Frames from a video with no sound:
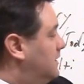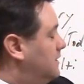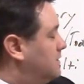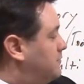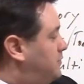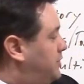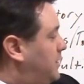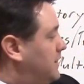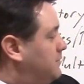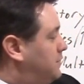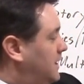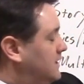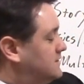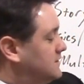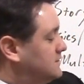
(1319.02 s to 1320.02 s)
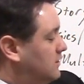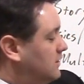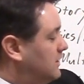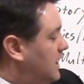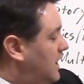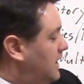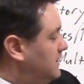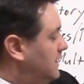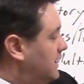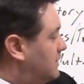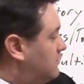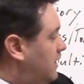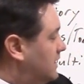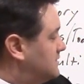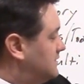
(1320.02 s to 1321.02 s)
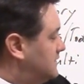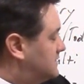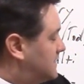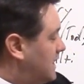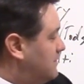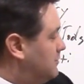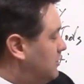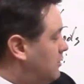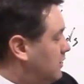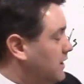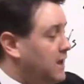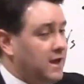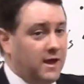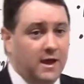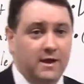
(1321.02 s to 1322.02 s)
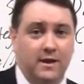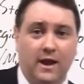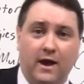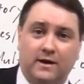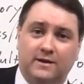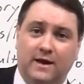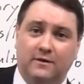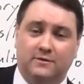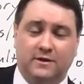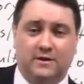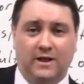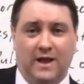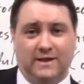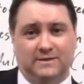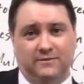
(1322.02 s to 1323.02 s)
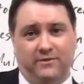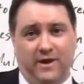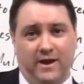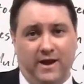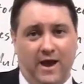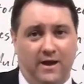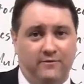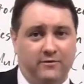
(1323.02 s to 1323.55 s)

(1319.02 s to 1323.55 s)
uh, pl places online like Craigslist came along and knocked out the classified